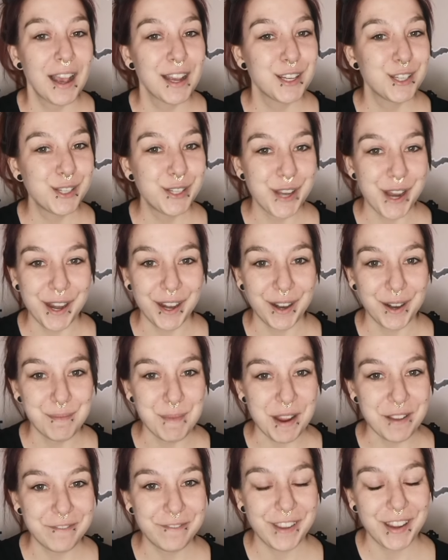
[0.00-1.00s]
share
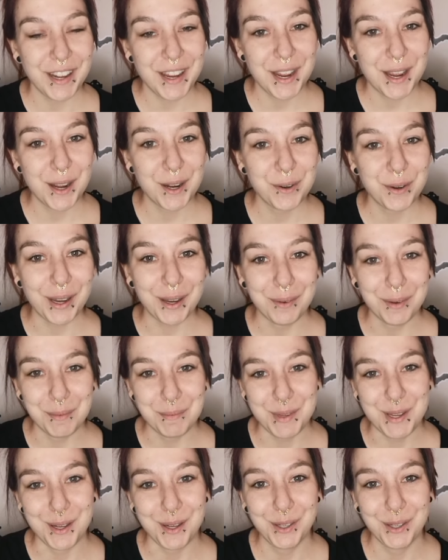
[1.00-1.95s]
my video, it would be